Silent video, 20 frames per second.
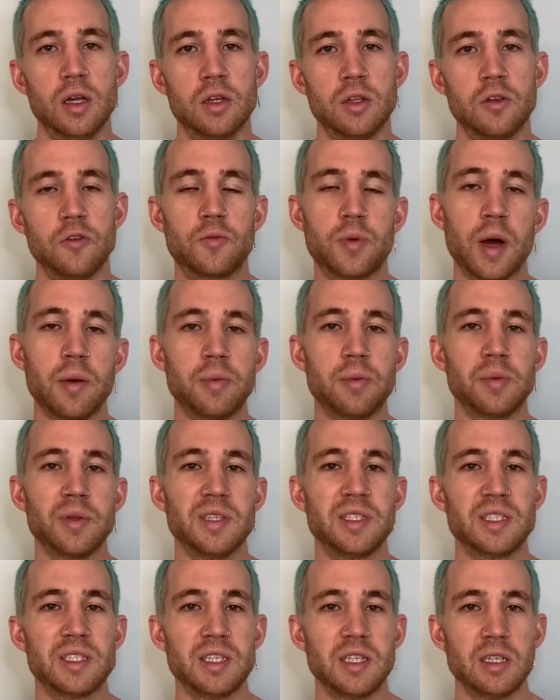you've probably
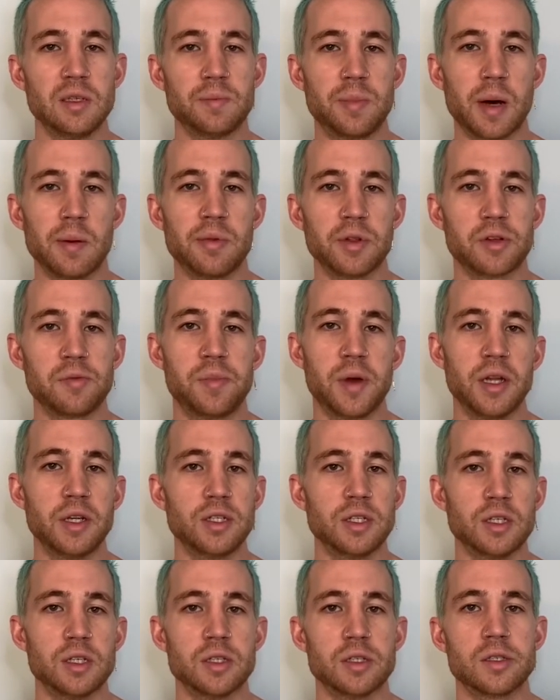seen public
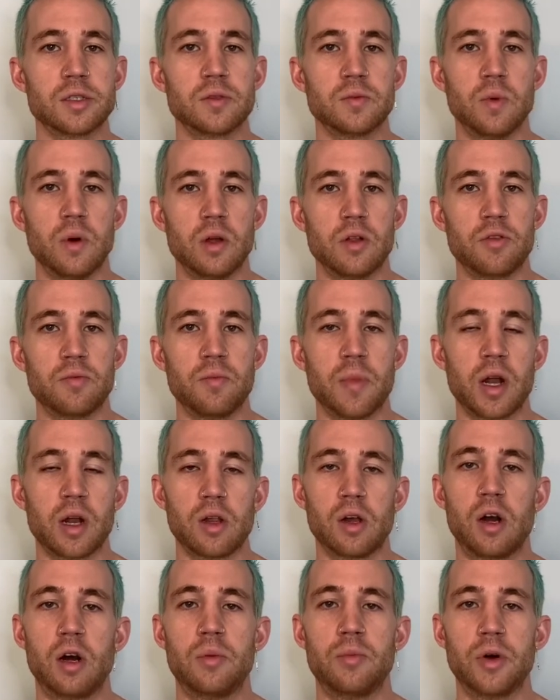benches with metal
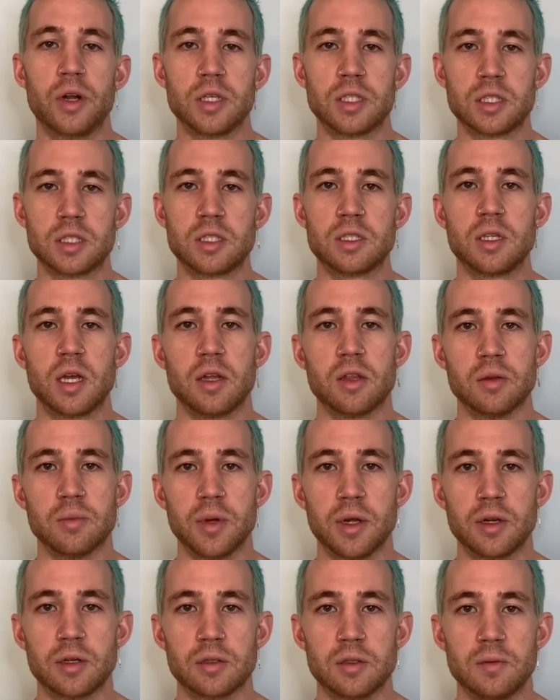armrests down the
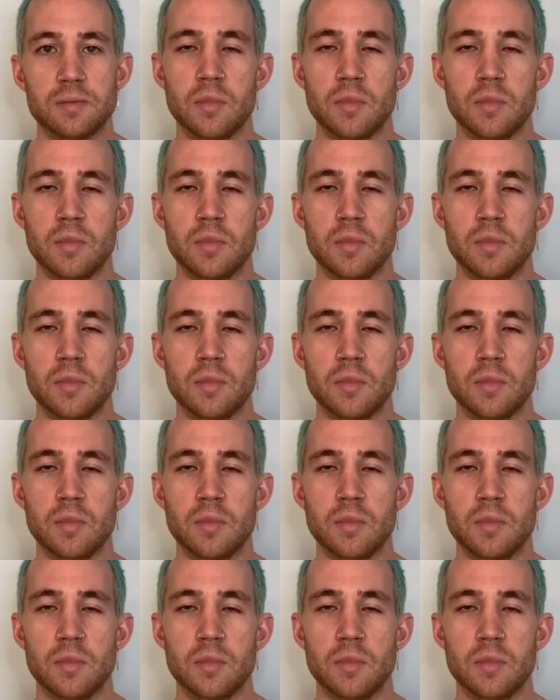middle.